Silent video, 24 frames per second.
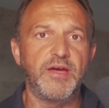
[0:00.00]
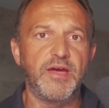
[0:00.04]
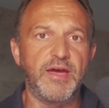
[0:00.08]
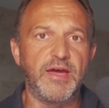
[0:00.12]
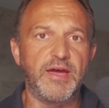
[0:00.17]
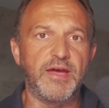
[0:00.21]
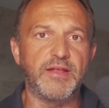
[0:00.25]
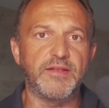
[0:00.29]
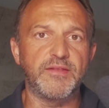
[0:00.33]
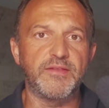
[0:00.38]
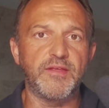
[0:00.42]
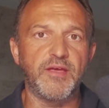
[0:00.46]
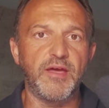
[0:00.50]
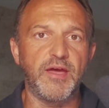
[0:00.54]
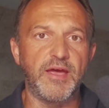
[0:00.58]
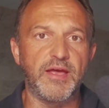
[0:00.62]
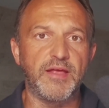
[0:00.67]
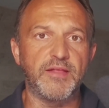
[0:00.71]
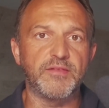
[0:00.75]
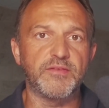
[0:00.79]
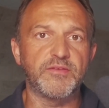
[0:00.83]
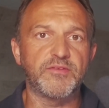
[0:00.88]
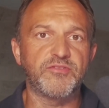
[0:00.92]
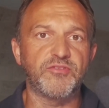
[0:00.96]

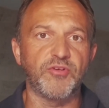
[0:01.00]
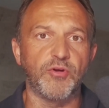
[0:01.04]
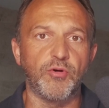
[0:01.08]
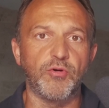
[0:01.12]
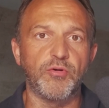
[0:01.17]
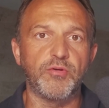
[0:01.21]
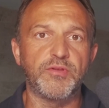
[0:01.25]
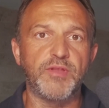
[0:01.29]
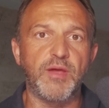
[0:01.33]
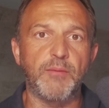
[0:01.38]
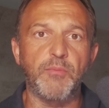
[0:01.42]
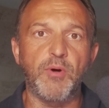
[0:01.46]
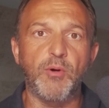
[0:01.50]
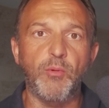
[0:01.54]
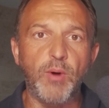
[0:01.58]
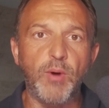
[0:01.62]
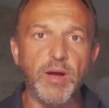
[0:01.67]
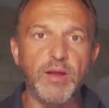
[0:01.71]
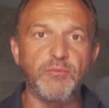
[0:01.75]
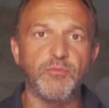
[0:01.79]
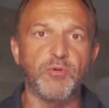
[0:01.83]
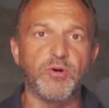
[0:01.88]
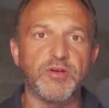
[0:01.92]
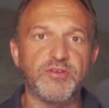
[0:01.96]
And so number
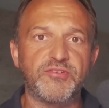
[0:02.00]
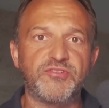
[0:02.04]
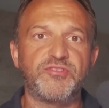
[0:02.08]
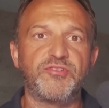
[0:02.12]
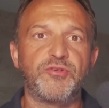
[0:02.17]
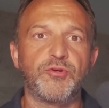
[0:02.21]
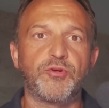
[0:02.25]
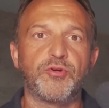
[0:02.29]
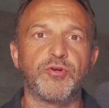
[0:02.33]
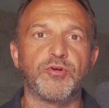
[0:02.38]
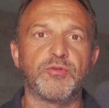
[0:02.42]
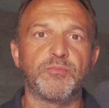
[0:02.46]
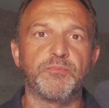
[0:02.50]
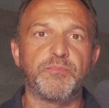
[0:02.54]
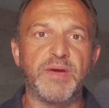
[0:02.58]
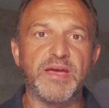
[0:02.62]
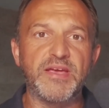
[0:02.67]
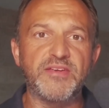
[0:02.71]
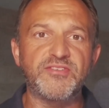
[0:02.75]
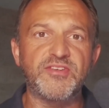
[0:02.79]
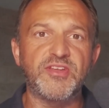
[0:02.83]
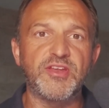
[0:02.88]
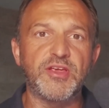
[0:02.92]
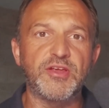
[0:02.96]
one was you could
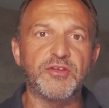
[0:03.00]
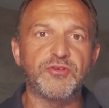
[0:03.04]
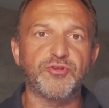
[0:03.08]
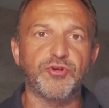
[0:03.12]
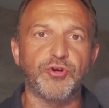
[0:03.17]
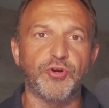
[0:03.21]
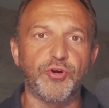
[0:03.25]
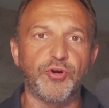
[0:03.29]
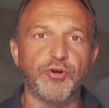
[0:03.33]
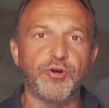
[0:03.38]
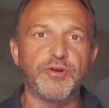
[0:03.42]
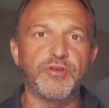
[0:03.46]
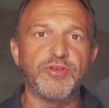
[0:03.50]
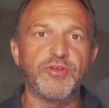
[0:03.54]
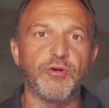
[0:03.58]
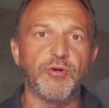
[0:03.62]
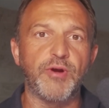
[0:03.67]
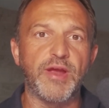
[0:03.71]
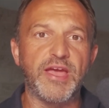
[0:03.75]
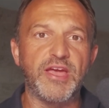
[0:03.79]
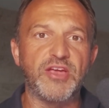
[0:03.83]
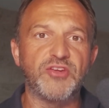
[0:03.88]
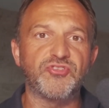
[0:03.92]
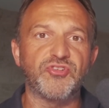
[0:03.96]
basically turn
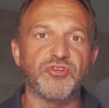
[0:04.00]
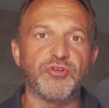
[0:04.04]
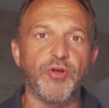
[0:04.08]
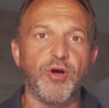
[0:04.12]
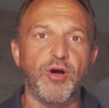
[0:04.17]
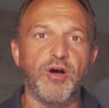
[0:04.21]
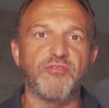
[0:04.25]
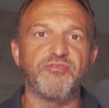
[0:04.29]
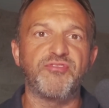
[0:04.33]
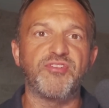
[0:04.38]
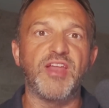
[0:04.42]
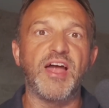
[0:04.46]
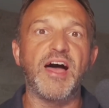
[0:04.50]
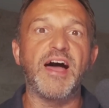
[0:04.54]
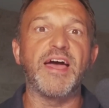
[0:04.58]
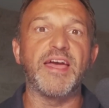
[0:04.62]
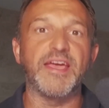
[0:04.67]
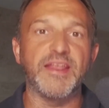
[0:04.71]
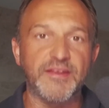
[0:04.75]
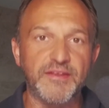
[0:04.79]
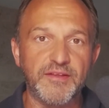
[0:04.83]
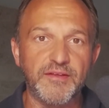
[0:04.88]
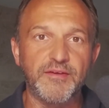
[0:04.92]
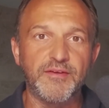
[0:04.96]
your agent
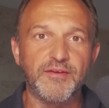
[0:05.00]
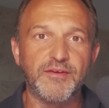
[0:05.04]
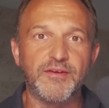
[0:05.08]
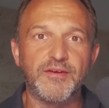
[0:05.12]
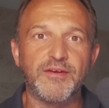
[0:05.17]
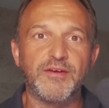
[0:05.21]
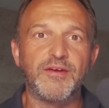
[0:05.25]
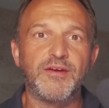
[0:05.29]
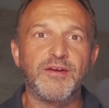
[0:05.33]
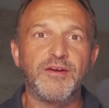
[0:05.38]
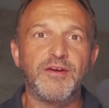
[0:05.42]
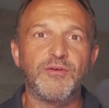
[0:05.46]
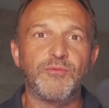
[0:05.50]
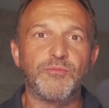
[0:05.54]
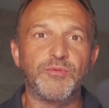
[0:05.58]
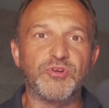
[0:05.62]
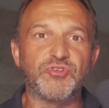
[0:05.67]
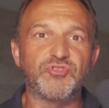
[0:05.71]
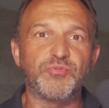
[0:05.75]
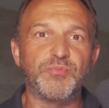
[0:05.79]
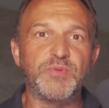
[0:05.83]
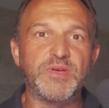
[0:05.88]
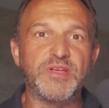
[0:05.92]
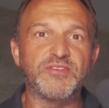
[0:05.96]
offline,
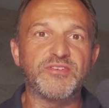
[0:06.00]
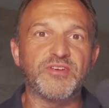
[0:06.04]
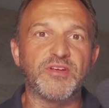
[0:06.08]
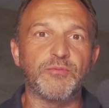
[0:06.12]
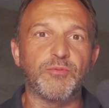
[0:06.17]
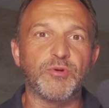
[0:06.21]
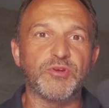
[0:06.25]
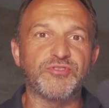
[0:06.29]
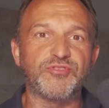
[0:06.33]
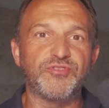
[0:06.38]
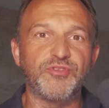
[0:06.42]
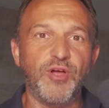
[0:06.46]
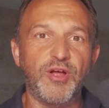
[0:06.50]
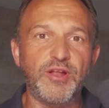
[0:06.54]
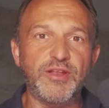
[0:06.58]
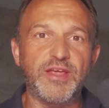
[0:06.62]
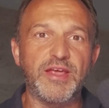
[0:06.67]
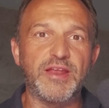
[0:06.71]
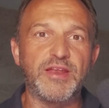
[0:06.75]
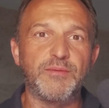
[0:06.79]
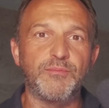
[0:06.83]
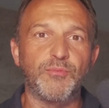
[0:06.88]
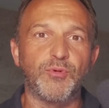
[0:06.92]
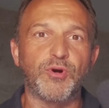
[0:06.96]
which means it was not
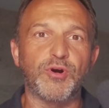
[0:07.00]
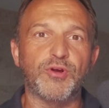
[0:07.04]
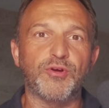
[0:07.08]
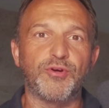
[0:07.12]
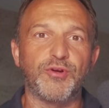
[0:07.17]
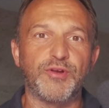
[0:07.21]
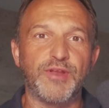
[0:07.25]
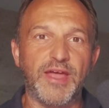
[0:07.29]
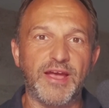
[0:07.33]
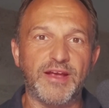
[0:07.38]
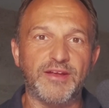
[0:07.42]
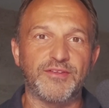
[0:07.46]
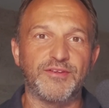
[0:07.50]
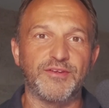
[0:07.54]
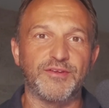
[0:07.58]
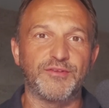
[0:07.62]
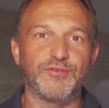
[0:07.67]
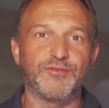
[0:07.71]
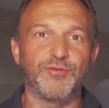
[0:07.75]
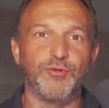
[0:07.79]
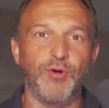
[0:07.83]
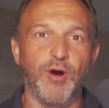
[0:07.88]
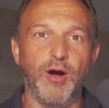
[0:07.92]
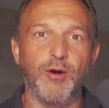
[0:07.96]
anymore
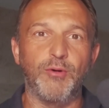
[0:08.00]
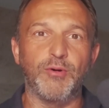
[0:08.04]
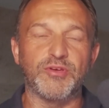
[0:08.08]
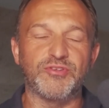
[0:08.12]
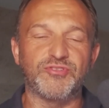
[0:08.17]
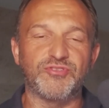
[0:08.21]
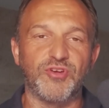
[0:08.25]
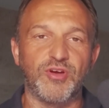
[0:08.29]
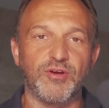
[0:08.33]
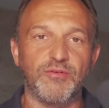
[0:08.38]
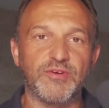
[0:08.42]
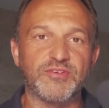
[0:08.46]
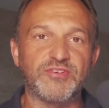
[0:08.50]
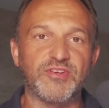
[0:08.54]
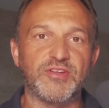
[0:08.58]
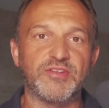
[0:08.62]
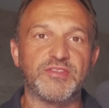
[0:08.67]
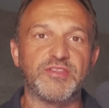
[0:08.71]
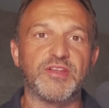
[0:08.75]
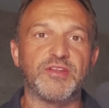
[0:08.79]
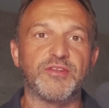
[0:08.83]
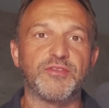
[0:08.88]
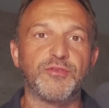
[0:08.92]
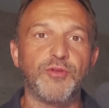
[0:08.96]
connected to our servers
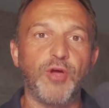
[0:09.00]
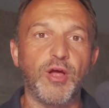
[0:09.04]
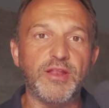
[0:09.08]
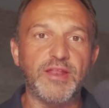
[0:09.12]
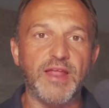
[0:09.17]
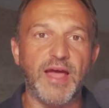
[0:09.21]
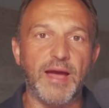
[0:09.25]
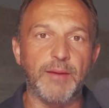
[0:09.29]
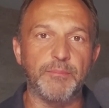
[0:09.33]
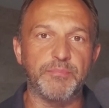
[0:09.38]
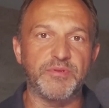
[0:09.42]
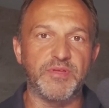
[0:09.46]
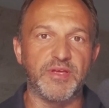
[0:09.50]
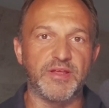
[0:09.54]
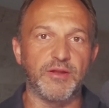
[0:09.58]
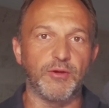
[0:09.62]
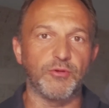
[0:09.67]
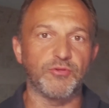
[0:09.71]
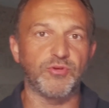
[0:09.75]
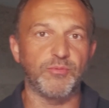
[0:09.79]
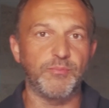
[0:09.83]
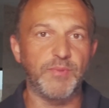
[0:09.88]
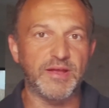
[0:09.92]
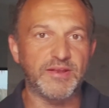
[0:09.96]
and did not update
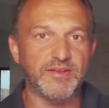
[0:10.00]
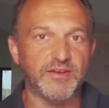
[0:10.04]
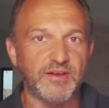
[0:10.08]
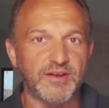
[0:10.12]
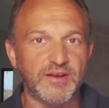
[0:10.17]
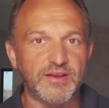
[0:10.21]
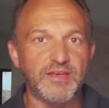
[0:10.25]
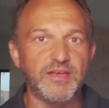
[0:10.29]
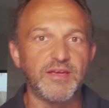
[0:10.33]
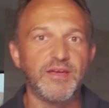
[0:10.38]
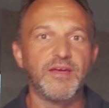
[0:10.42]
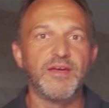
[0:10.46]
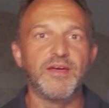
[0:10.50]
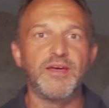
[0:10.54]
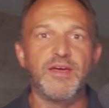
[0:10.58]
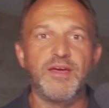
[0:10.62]
automatically.